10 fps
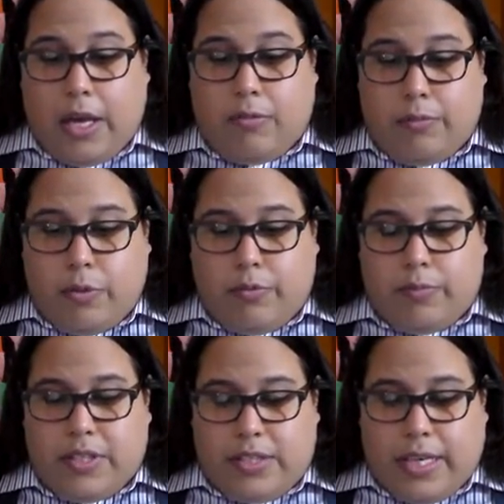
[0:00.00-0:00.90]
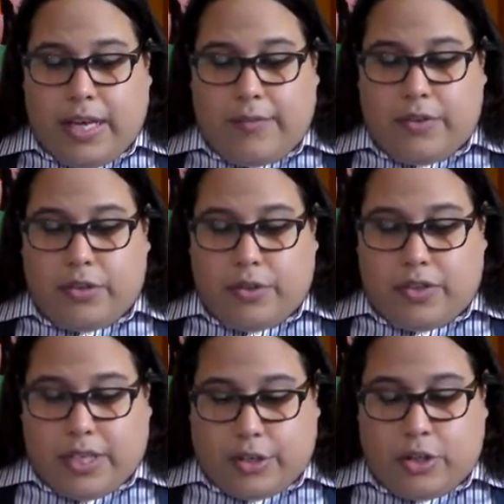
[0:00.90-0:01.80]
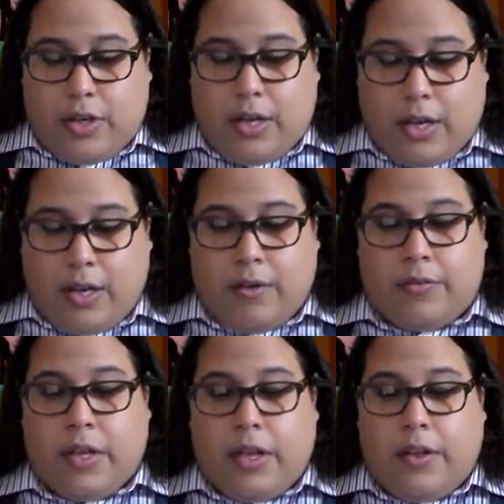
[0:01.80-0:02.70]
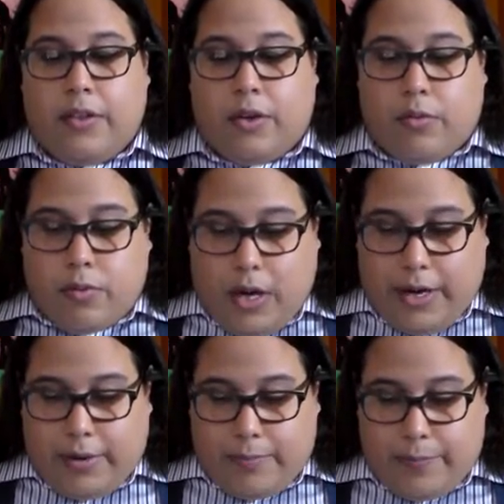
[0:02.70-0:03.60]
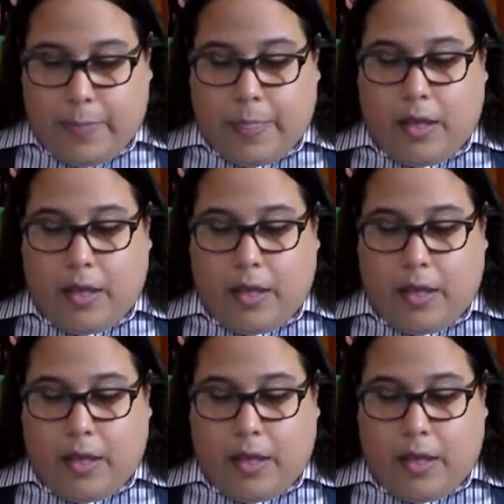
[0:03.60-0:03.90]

and removed from the state having jurisdiction of the crime.